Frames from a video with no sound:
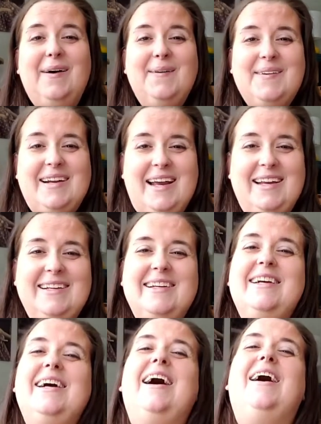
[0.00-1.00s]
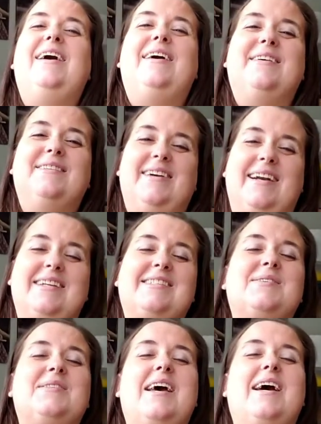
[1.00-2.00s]
Okay? All right.
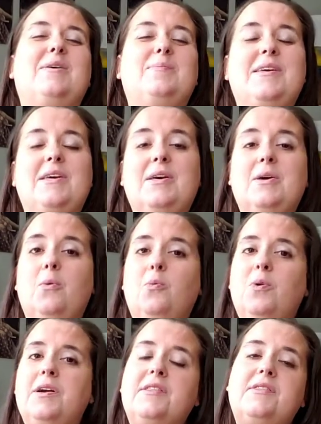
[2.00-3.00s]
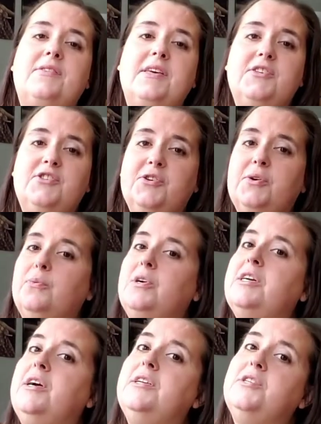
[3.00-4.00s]
So that'll be one of the things you can
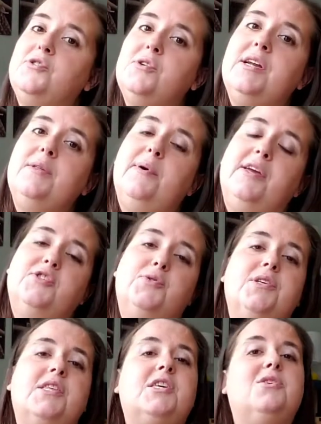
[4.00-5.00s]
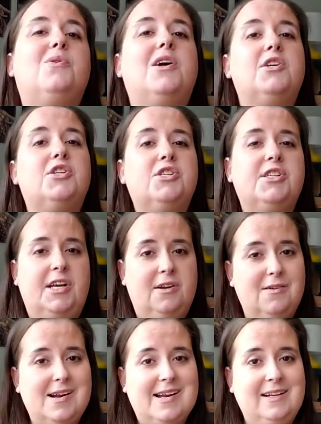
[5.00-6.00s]
work on is trying to make sure that you are
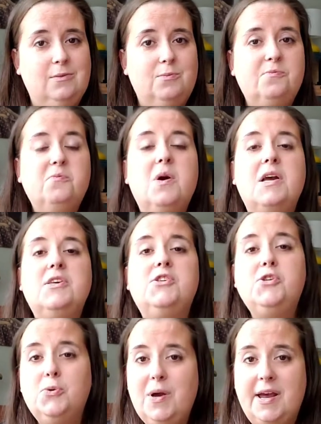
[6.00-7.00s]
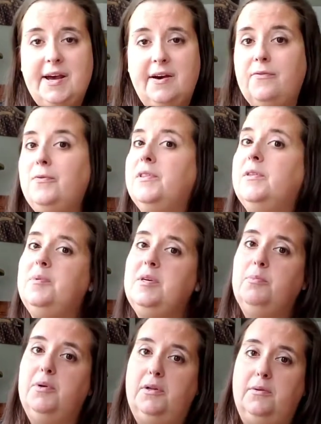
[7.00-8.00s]
sharing what you have with the
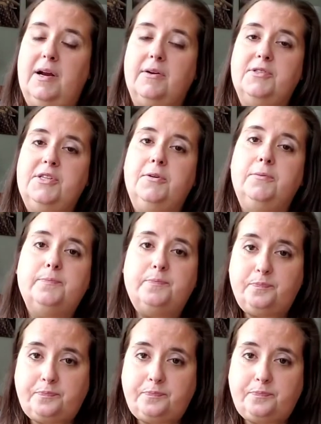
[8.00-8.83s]
people around you.